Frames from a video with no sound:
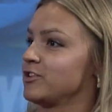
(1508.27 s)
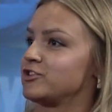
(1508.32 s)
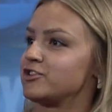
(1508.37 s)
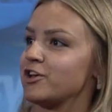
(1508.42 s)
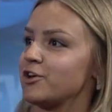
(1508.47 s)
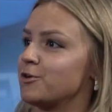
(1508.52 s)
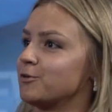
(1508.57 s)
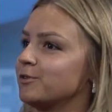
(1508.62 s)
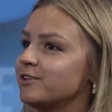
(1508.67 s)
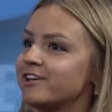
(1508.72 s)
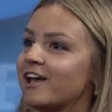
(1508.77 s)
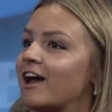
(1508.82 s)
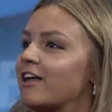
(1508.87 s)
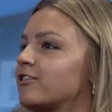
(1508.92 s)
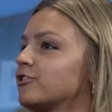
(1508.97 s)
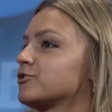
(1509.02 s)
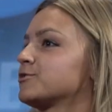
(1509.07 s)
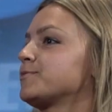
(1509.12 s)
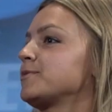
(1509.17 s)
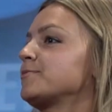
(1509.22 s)
So yeah,
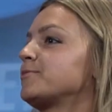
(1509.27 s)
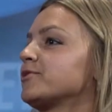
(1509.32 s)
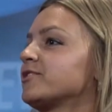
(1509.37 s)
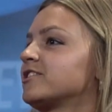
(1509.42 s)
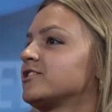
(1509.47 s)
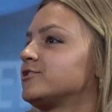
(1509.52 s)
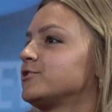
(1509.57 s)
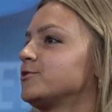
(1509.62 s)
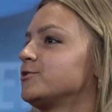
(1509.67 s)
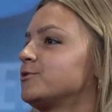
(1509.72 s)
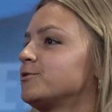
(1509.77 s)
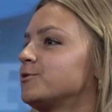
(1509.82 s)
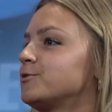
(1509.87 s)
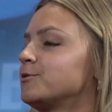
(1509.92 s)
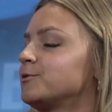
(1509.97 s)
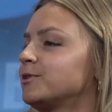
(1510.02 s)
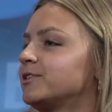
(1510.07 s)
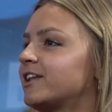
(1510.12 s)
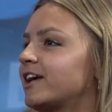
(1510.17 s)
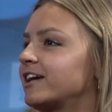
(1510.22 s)
there's people that
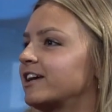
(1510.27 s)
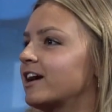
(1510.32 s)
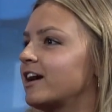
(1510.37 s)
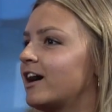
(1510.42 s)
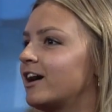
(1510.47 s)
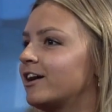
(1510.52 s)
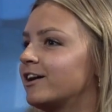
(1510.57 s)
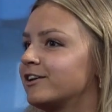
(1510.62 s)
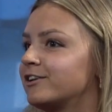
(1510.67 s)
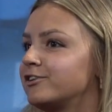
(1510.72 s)
do like a